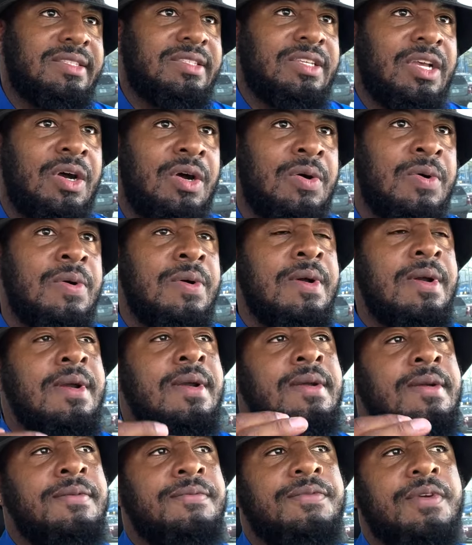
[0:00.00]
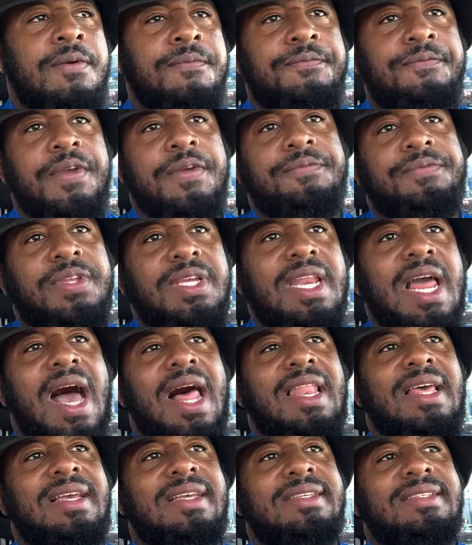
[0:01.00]
So from
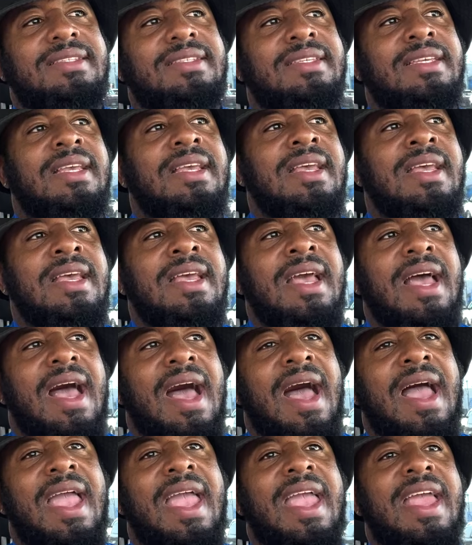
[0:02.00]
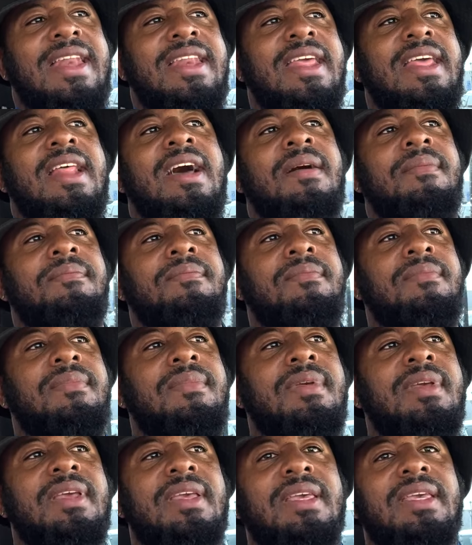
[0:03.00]
$50, I ended up
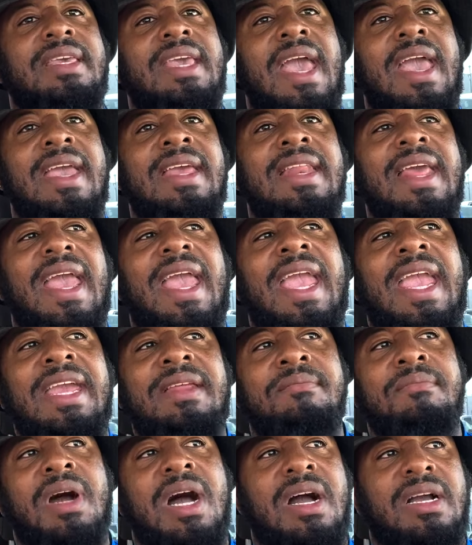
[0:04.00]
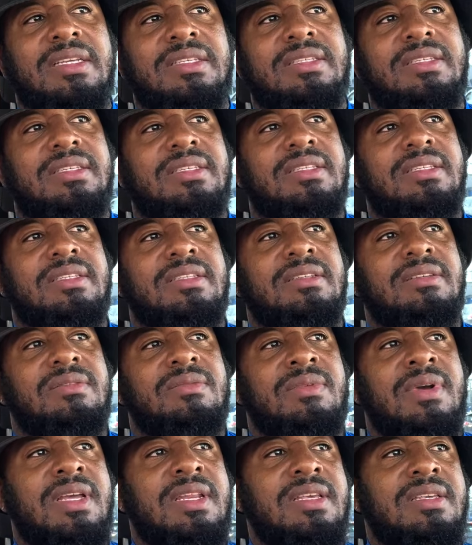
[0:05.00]
getting eight bucks.
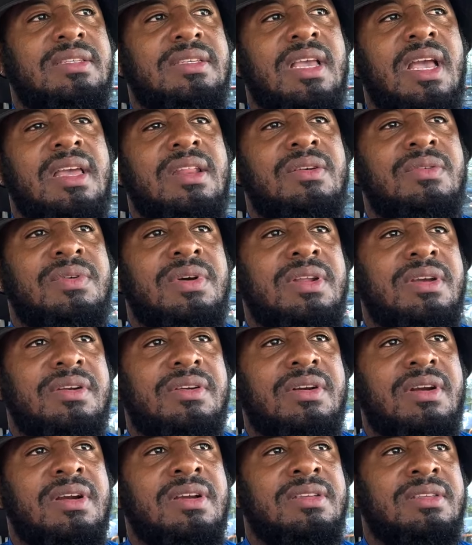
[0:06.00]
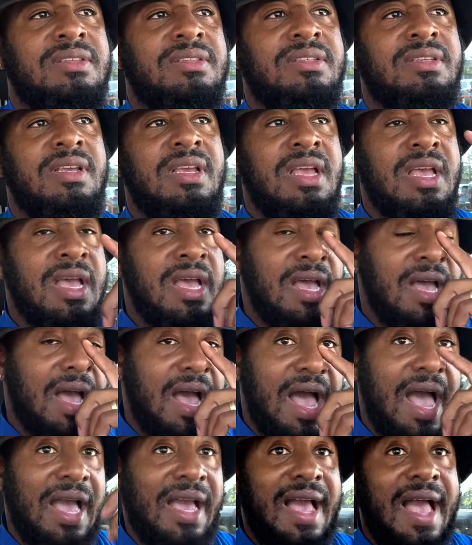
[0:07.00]
Why this guy don't want to cross?
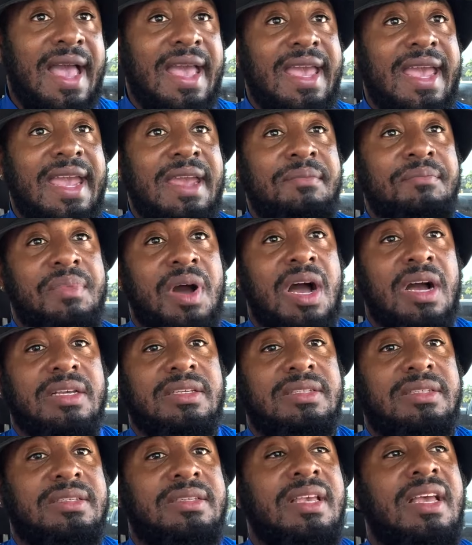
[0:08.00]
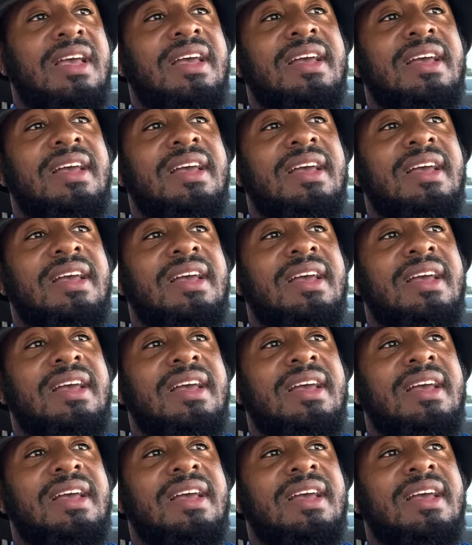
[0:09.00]
I got eight bucks.